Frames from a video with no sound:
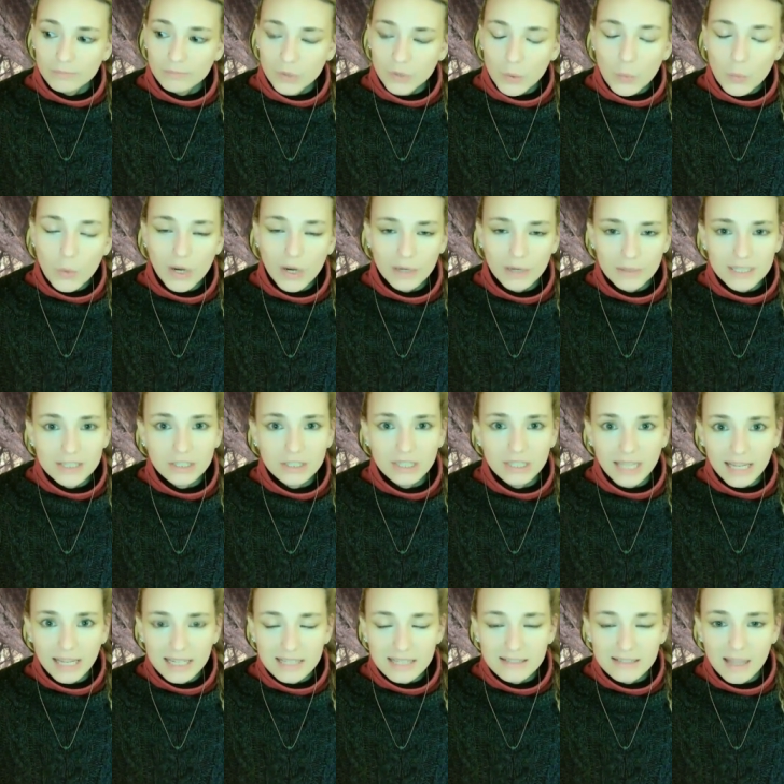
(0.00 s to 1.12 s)
where is the
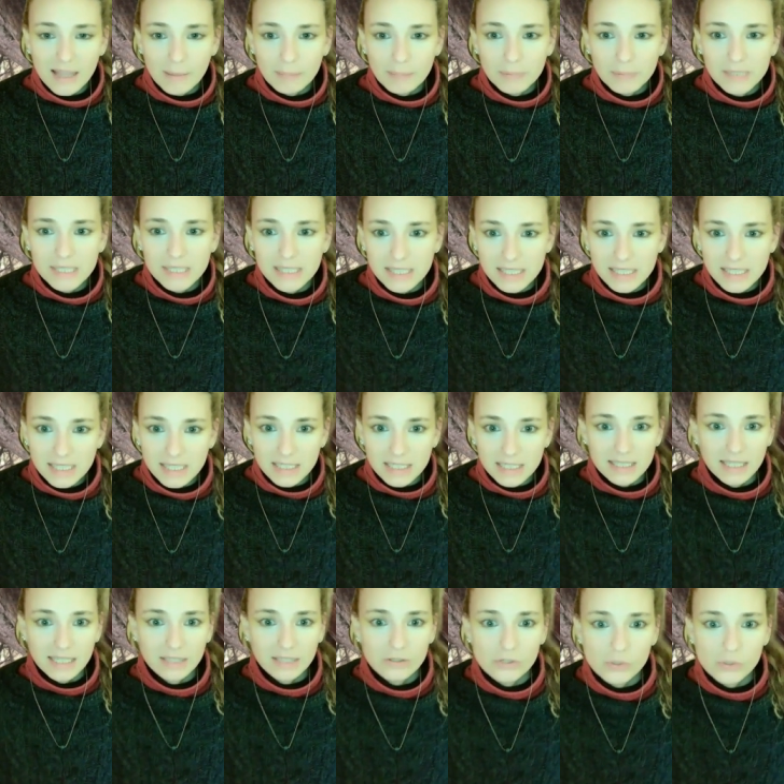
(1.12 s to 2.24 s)
next step needed
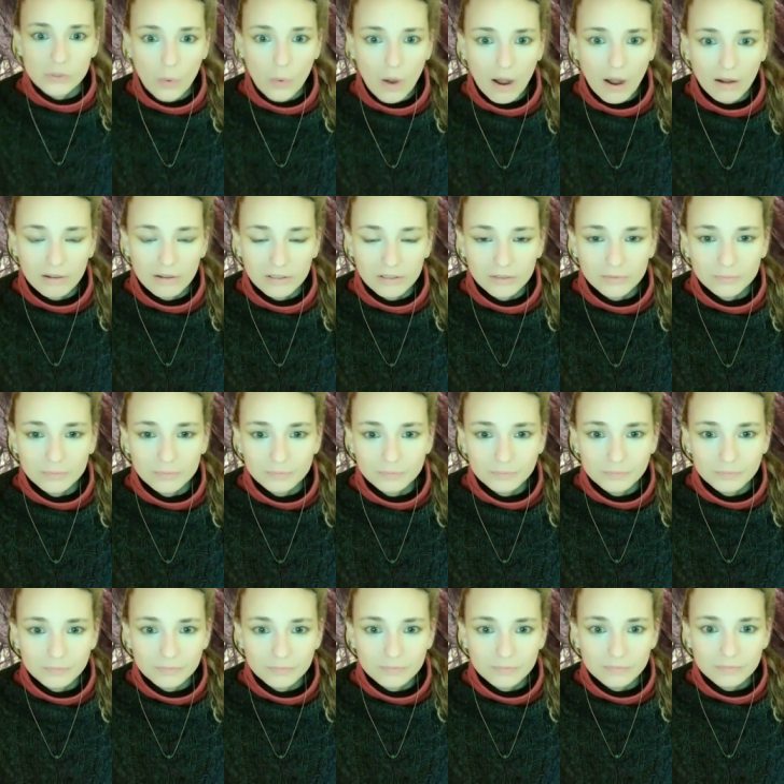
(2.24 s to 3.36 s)
and so on.
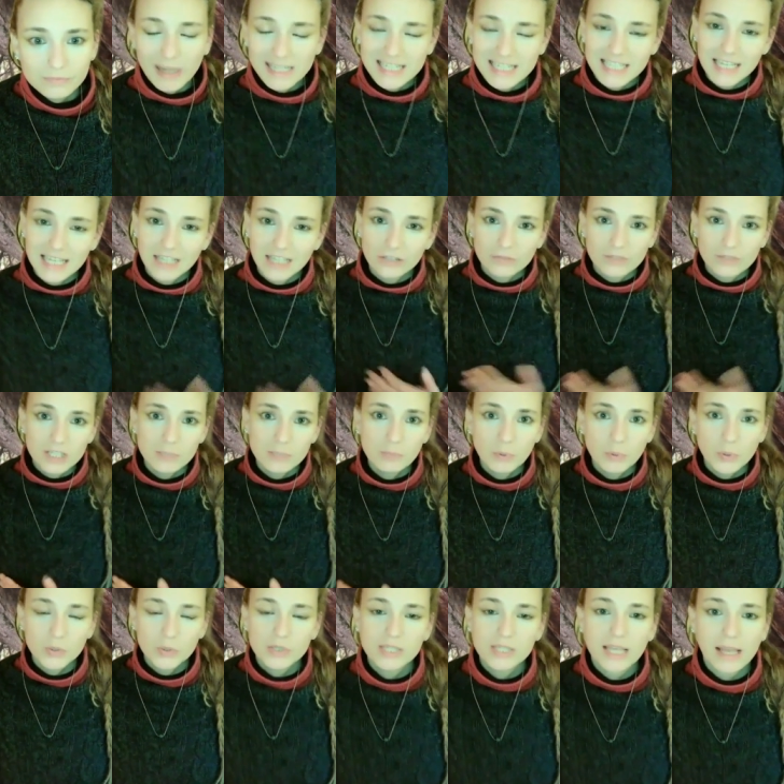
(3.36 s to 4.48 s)
By the end of this
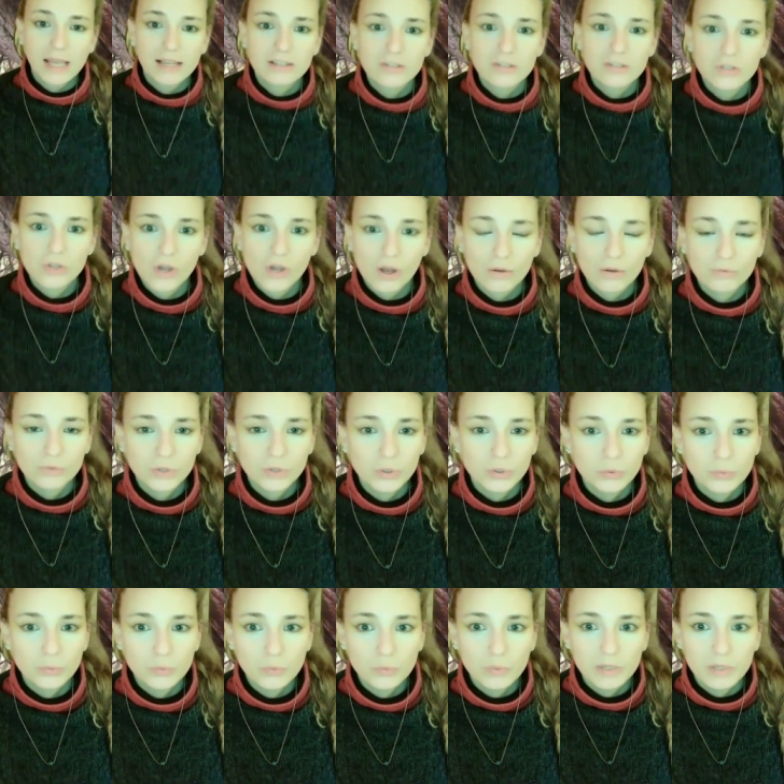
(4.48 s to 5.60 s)
process,
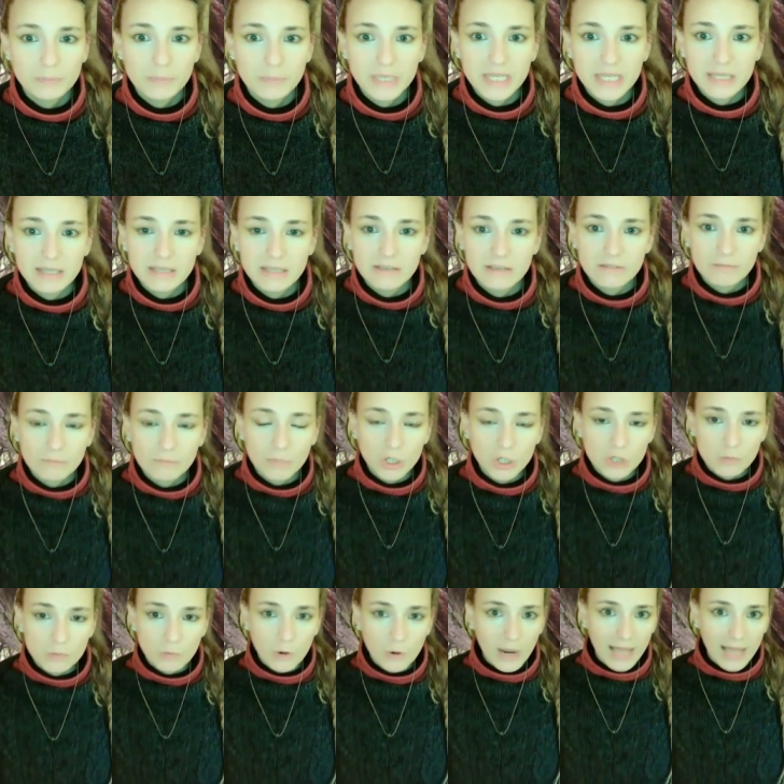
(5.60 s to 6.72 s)
you will be
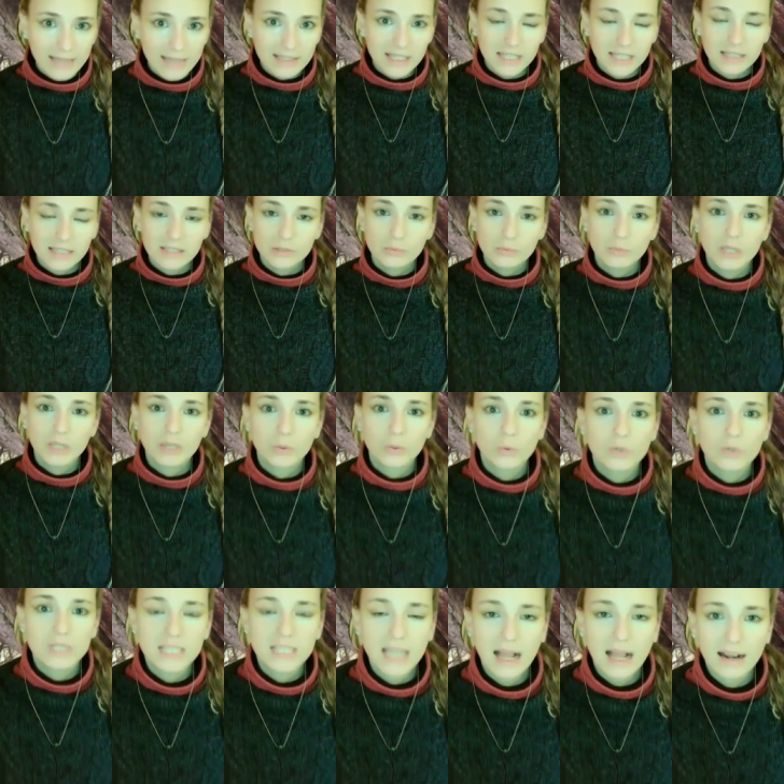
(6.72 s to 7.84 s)
much more at ease with
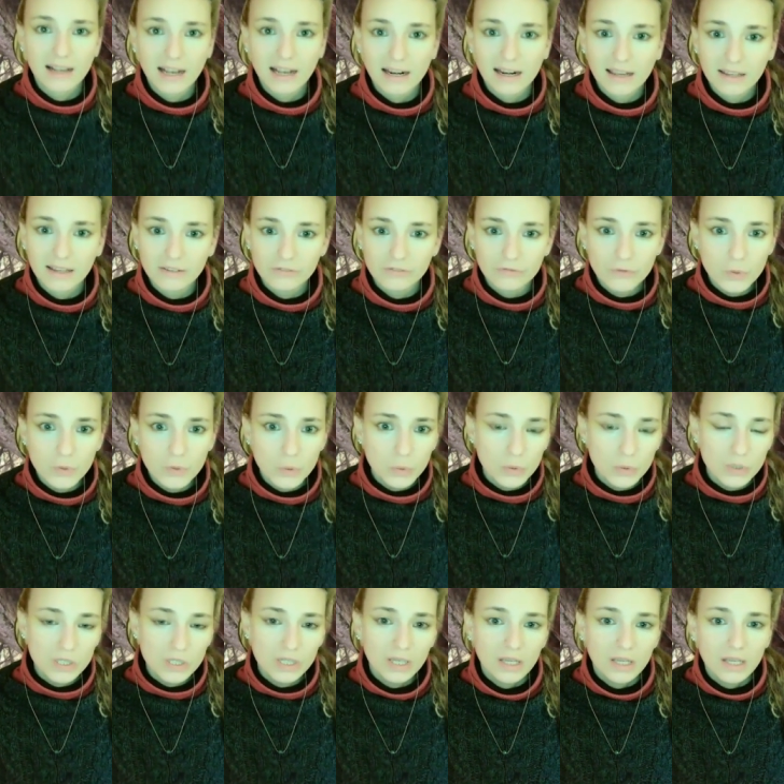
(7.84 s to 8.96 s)
all the alkaline
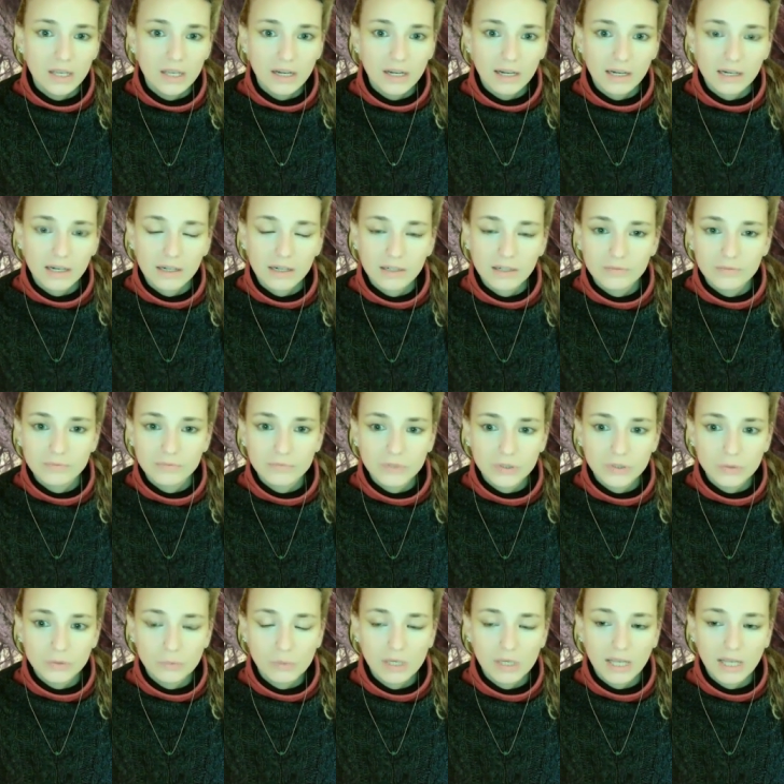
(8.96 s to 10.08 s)
food. You will